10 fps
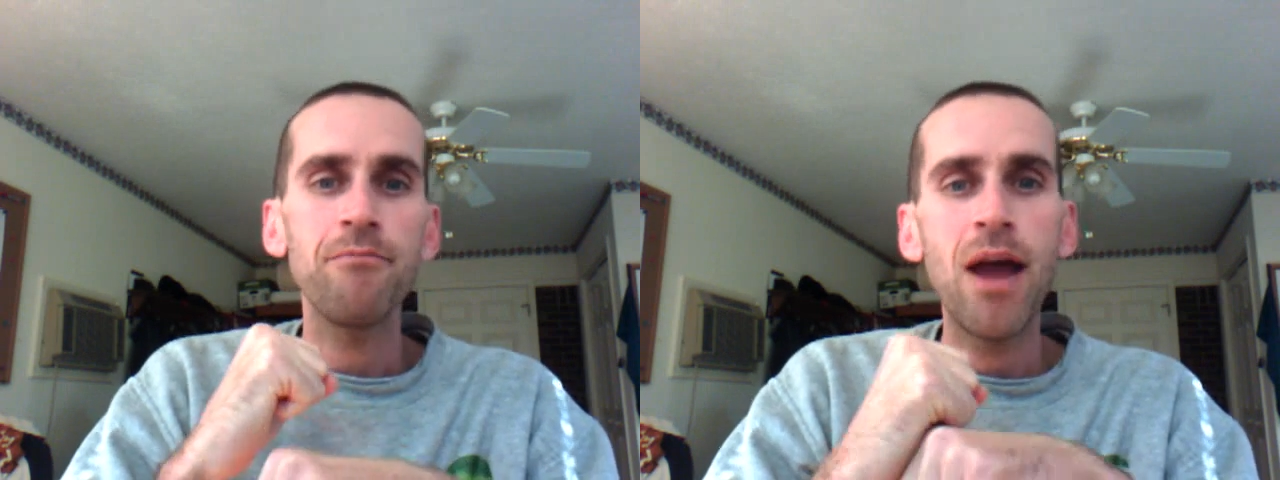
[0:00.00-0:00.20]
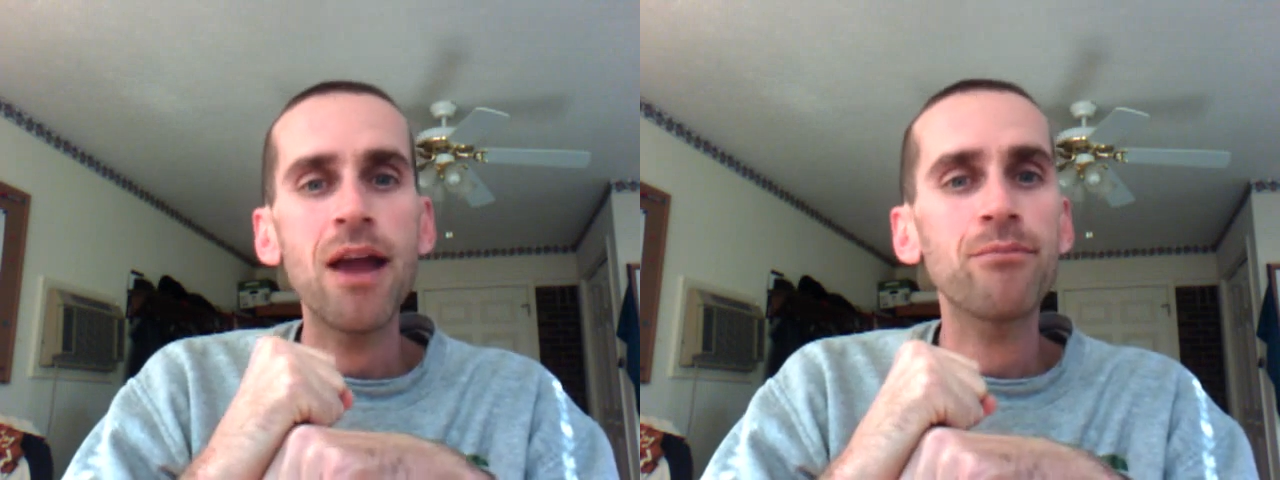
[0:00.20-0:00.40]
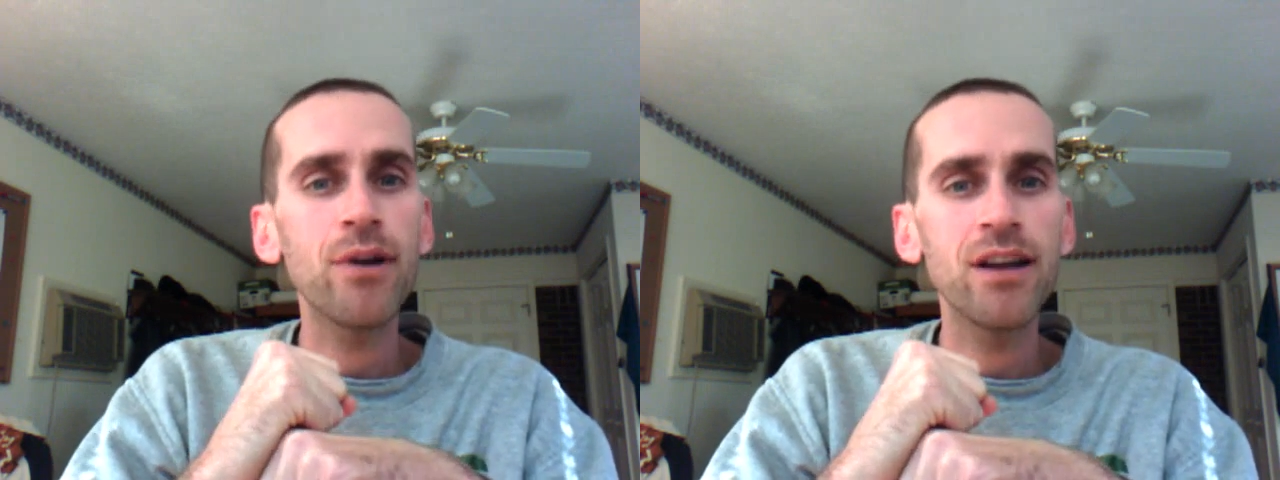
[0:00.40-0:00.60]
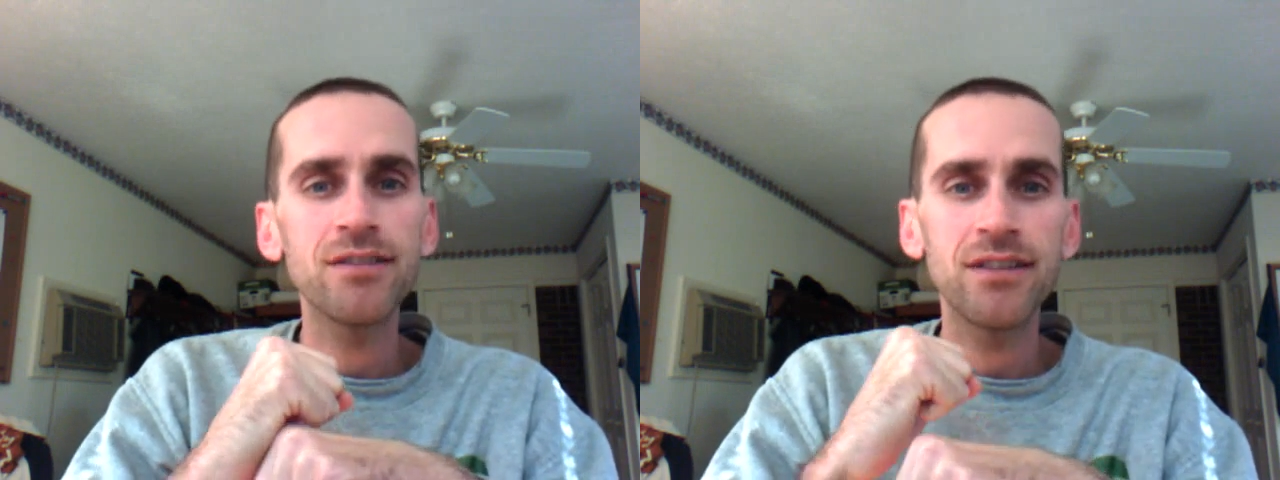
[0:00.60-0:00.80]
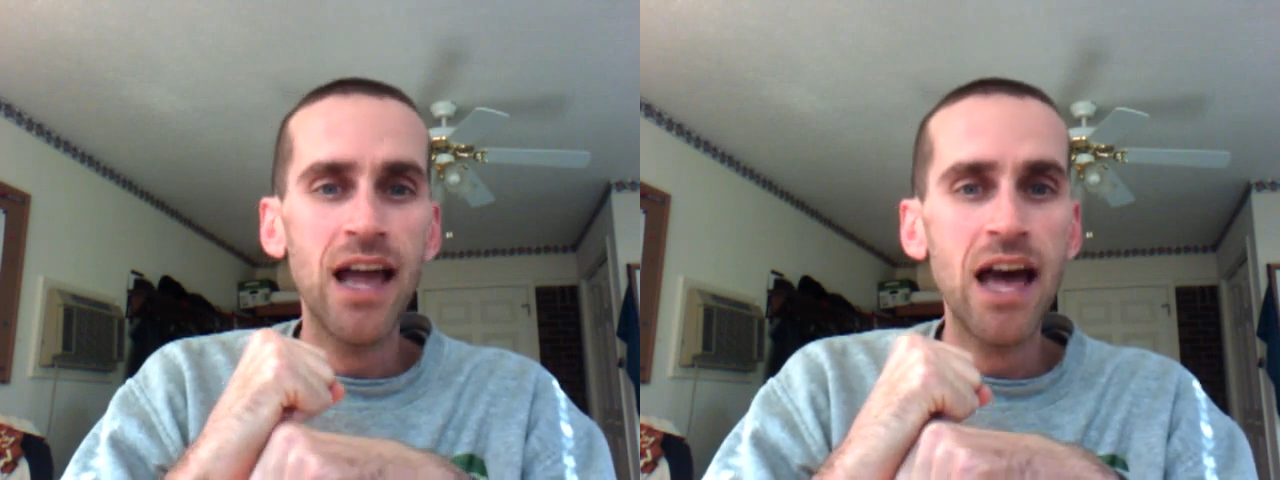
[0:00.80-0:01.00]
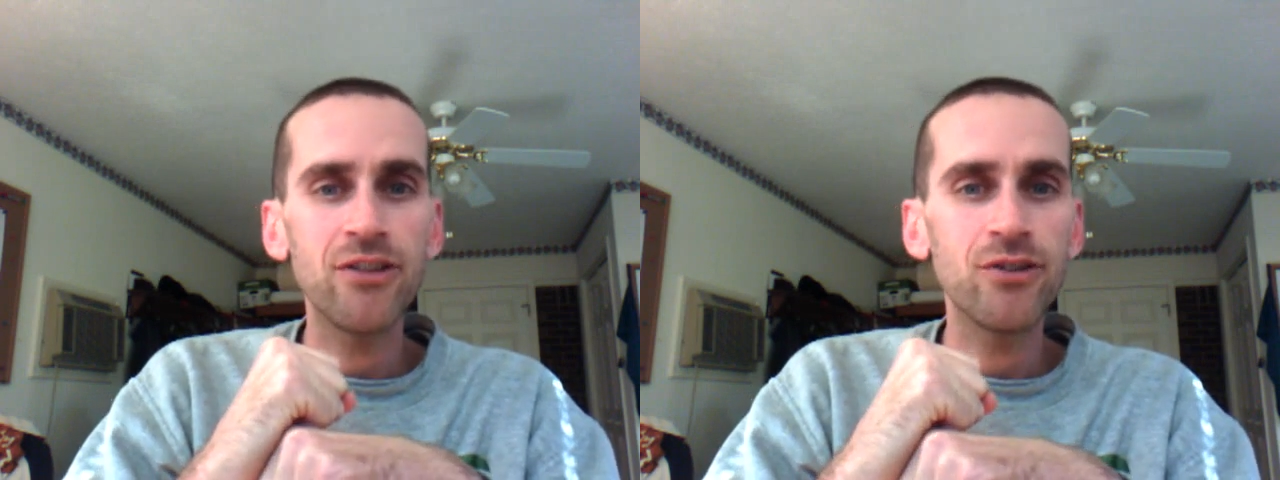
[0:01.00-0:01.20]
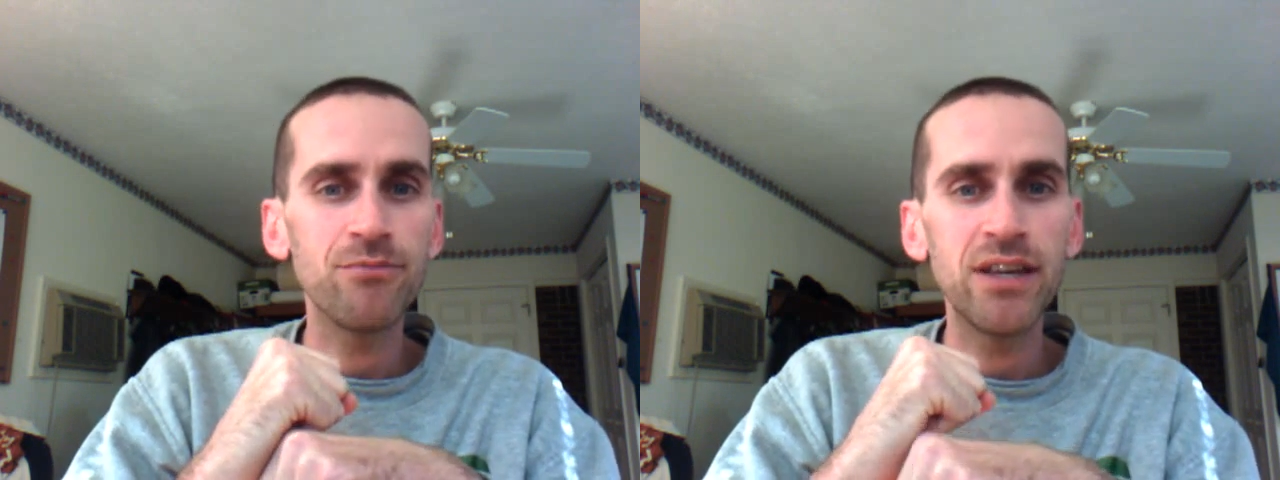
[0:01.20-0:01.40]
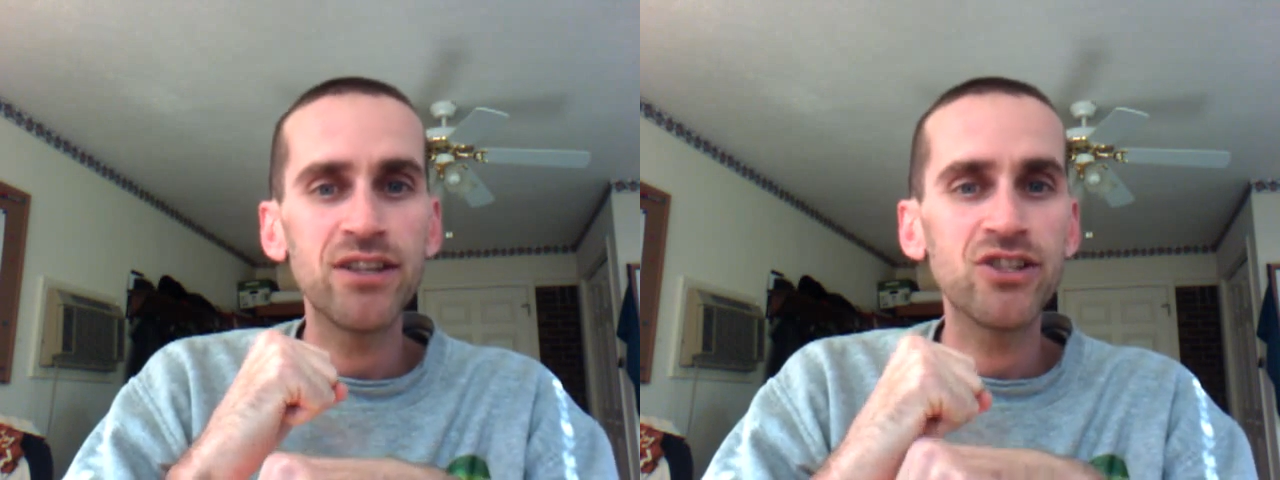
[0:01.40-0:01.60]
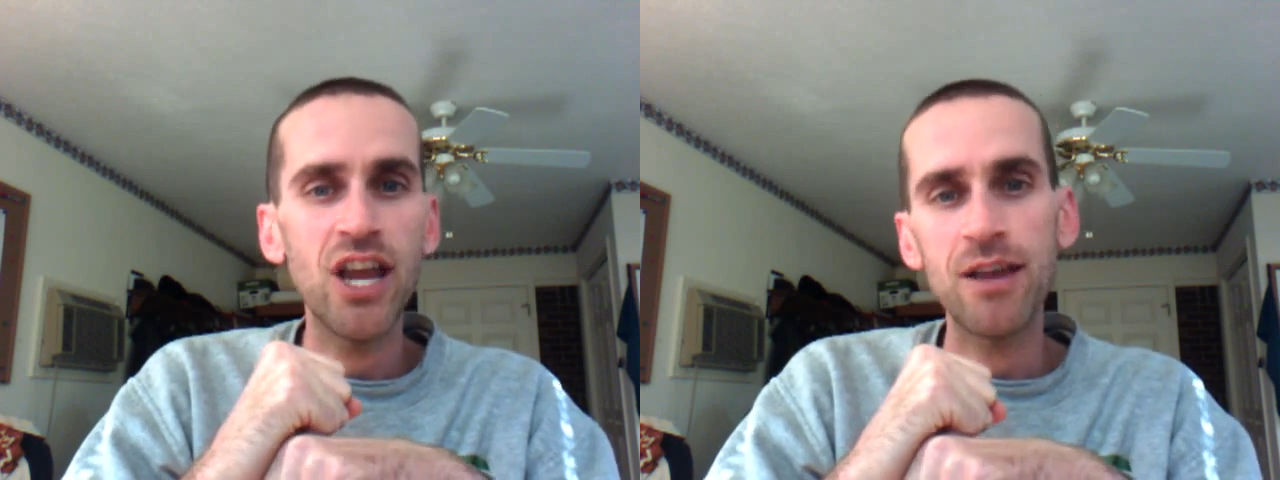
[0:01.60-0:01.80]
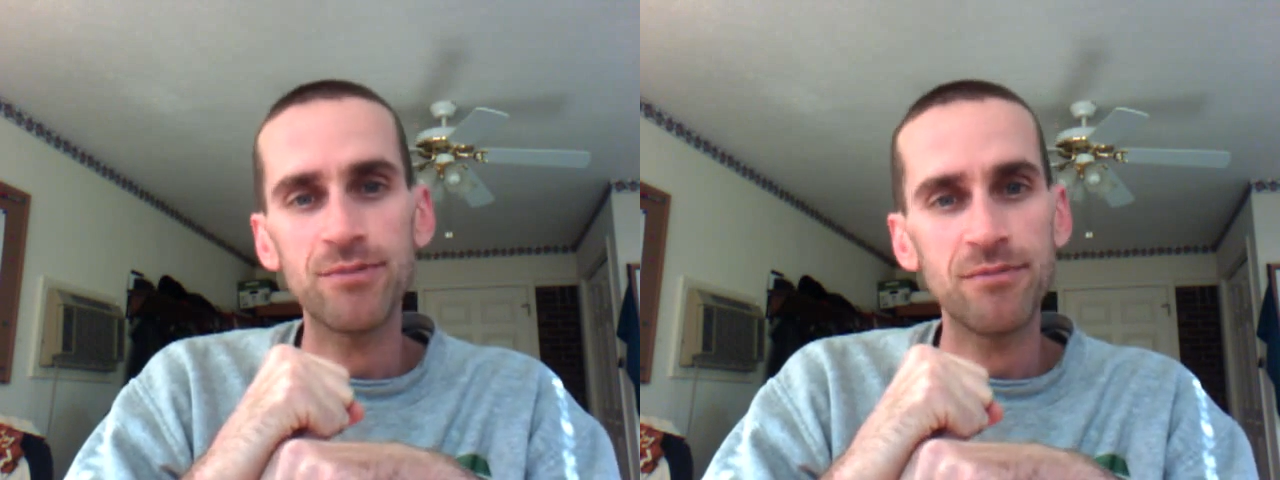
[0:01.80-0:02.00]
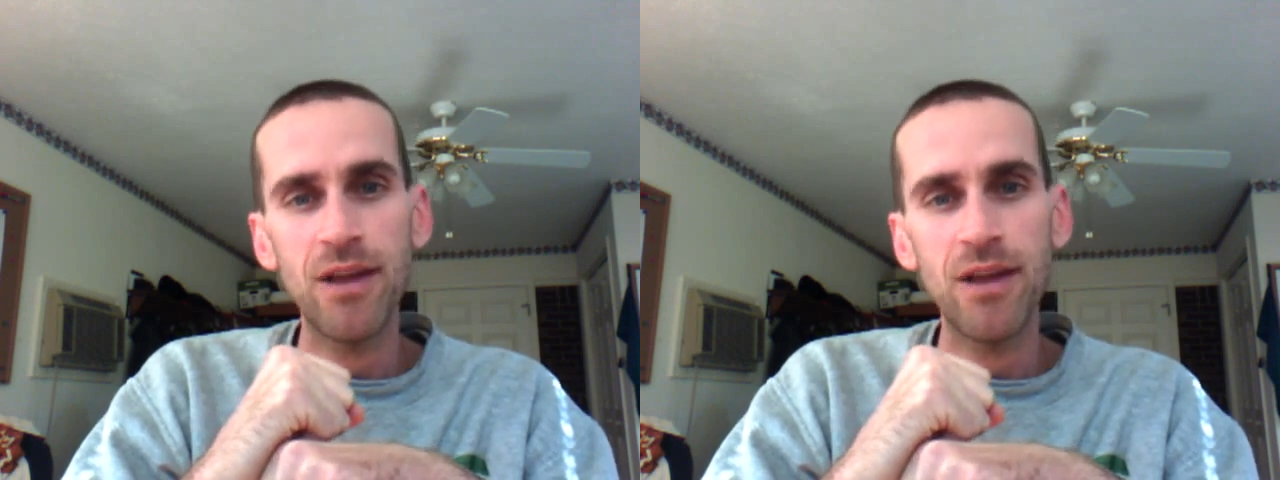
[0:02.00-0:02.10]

Matt Brown's a guy who can be the champ